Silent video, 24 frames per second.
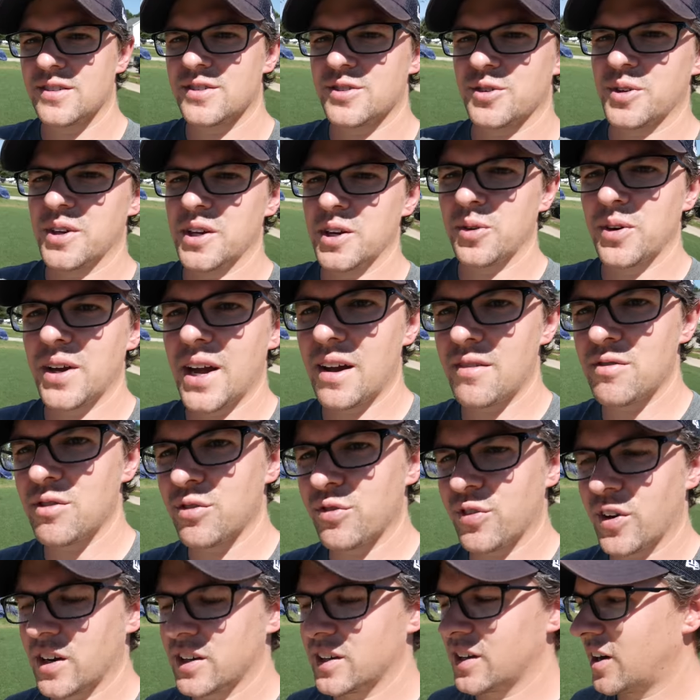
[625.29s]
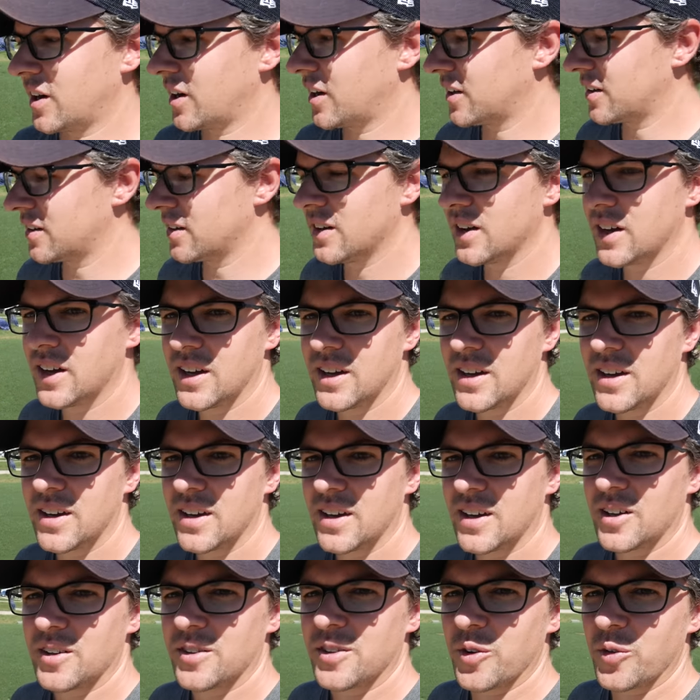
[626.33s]
So here we have the front yard.
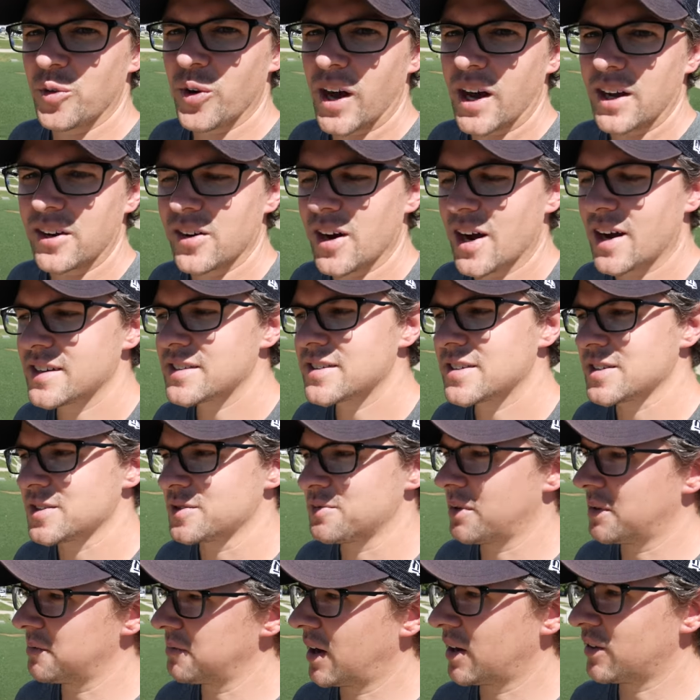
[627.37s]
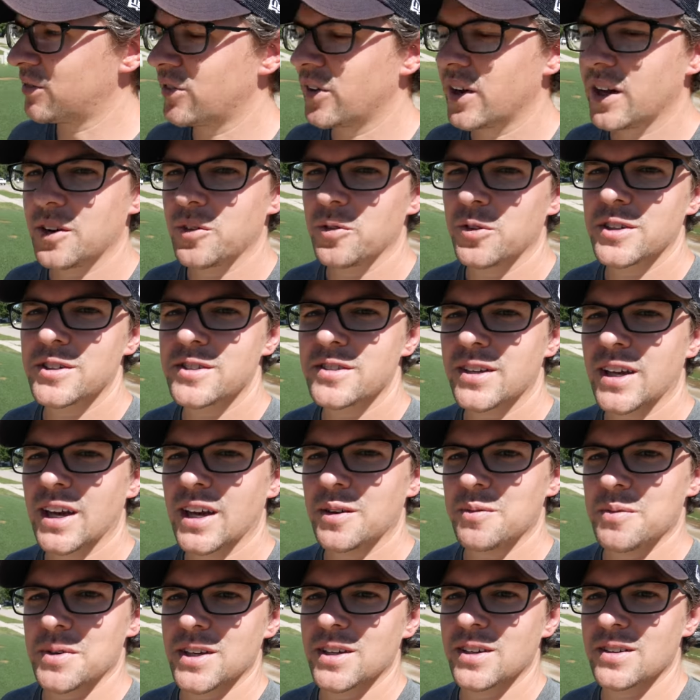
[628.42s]
The ryegrass has been my friend once
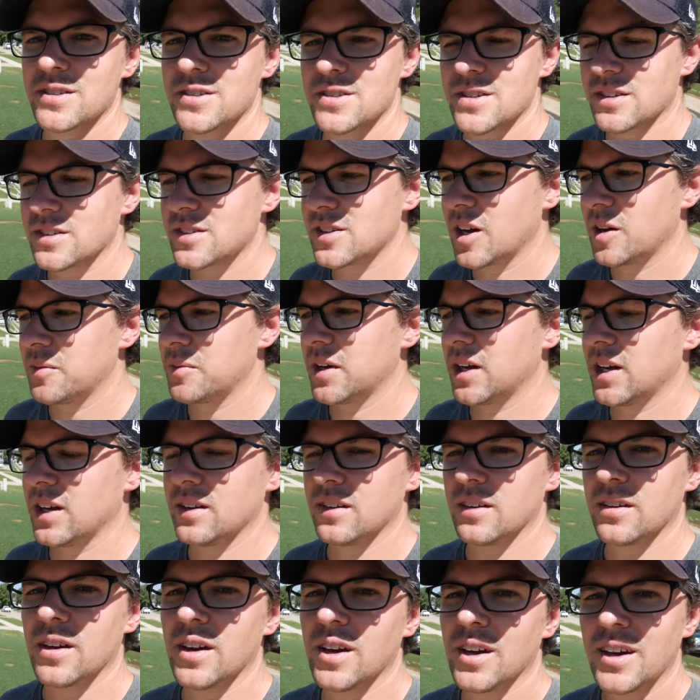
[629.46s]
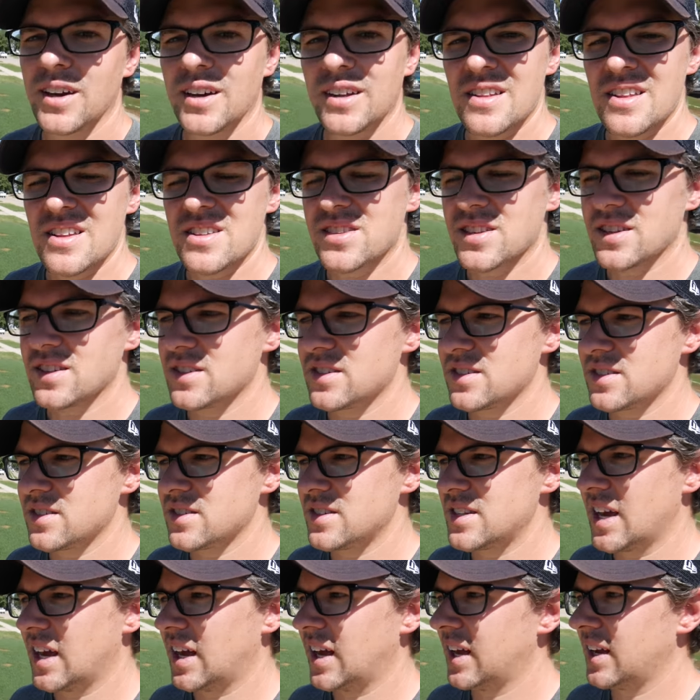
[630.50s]
again because it's come in. This is
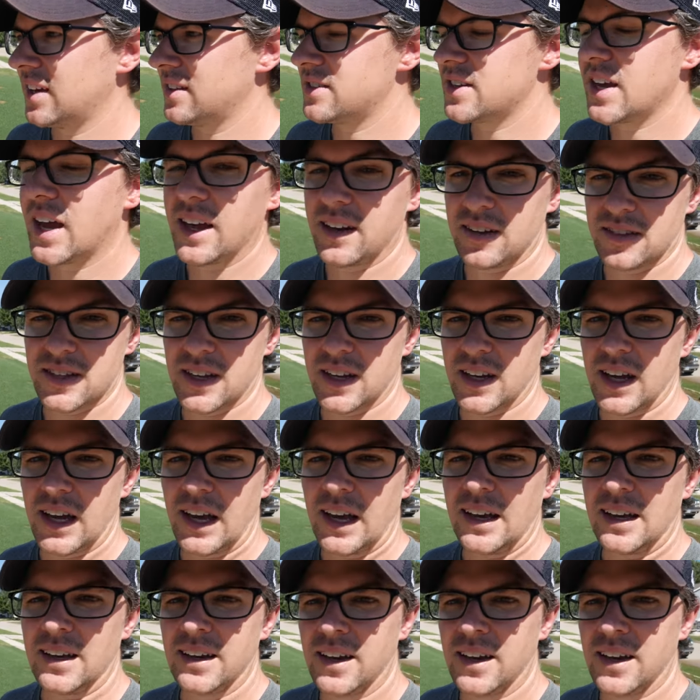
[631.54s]
day 10 today.